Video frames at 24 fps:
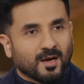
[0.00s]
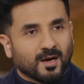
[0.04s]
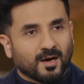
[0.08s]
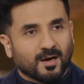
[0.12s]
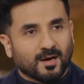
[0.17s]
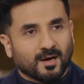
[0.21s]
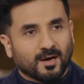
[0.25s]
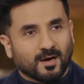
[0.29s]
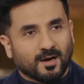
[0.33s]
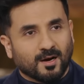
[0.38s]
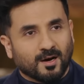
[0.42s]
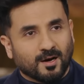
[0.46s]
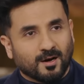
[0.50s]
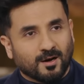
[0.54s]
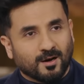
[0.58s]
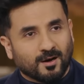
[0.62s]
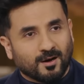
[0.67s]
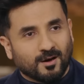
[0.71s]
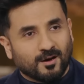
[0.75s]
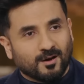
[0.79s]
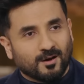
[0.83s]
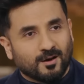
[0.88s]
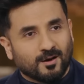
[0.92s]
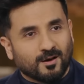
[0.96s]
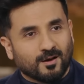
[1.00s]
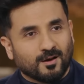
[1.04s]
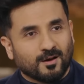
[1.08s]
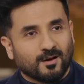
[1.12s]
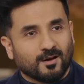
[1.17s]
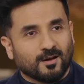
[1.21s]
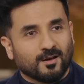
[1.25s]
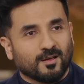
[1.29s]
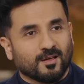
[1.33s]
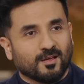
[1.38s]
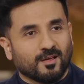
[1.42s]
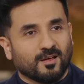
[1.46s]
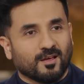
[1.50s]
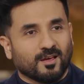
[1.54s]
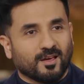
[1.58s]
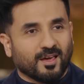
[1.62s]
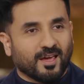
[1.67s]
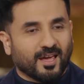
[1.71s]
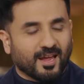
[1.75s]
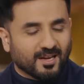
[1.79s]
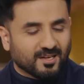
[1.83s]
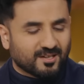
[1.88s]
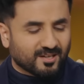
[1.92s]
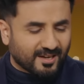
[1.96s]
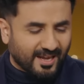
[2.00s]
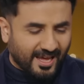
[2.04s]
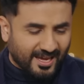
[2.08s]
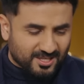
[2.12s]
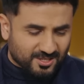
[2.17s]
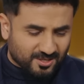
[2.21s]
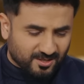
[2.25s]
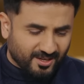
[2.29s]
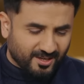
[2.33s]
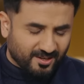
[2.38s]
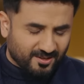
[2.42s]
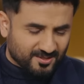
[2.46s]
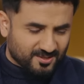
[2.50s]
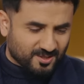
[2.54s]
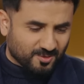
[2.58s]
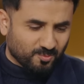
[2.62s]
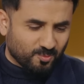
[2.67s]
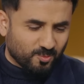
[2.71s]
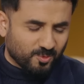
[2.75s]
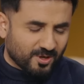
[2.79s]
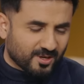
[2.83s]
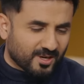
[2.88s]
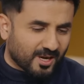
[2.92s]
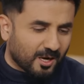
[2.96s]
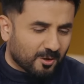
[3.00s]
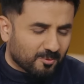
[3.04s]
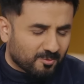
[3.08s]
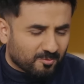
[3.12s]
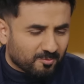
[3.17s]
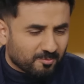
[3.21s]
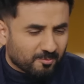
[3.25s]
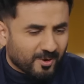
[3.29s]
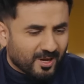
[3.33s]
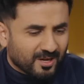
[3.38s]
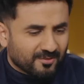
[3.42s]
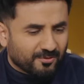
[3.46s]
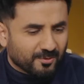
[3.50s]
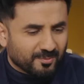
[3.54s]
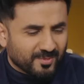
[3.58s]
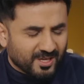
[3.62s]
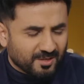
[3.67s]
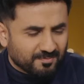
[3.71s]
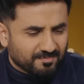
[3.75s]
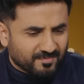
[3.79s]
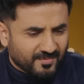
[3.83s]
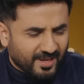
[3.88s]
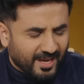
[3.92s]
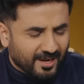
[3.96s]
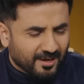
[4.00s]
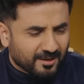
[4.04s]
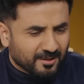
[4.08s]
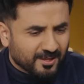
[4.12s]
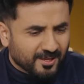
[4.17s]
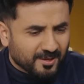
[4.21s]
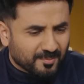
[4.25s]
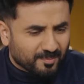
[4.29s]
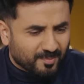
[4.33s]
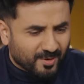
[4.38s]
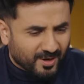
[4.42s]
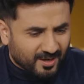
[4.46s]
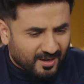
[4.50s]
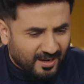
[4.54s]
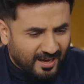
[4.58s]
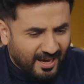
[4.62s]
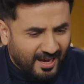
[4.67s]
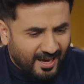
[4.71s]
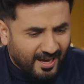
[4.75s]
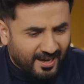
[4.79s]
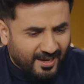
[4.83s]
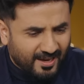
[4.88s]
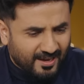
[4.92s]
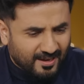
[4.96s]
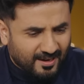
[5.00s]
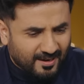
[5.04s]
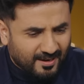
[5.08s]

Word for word: Uh, internationally yeah. doesn't work out well for me anally, but I. Uh,